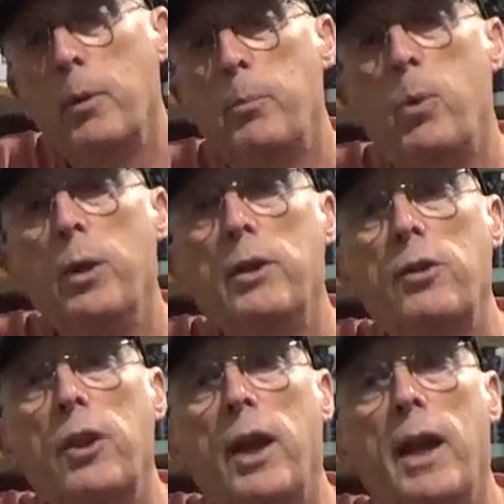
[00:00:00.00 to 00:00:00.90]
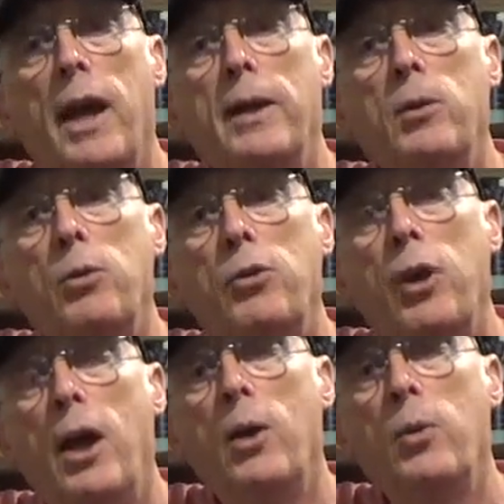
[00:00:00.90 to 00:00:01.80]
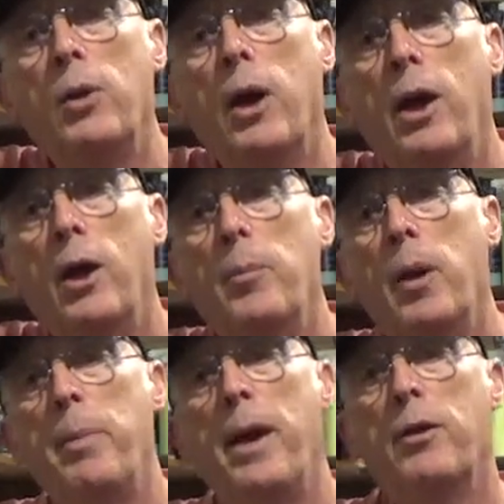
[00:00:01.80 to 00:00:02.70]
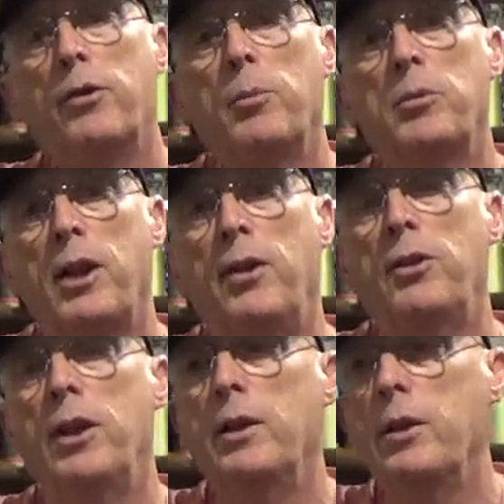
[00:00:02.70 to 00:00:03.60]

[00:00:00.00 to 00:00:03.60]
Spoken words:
of points, and also about some testing